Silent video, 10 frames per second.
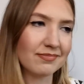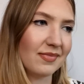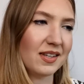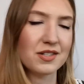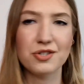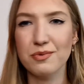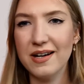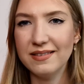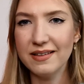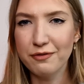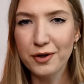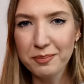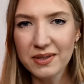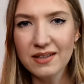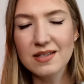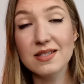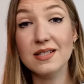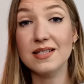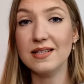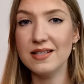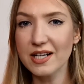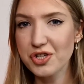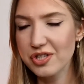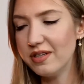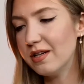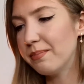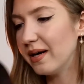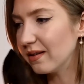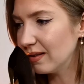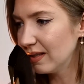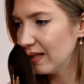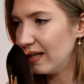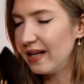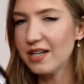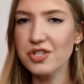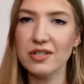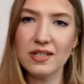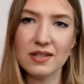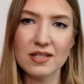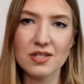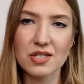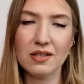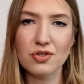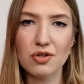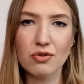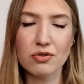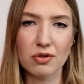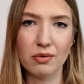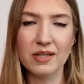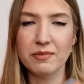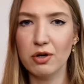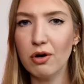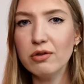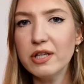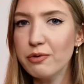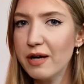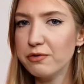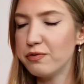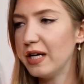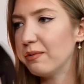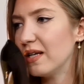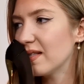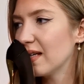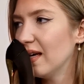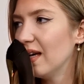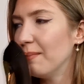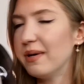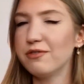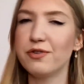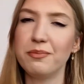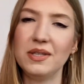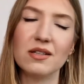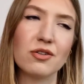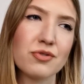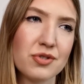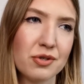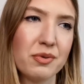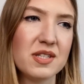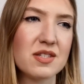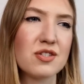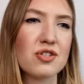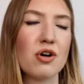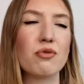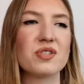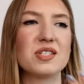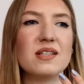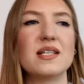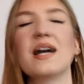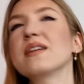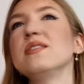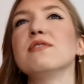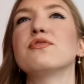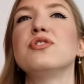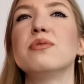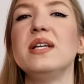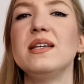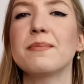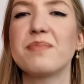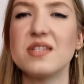This one for me is a seduction in a bottle, and actually this scent is also the whole year round fragrance, but for me also it's so seductive during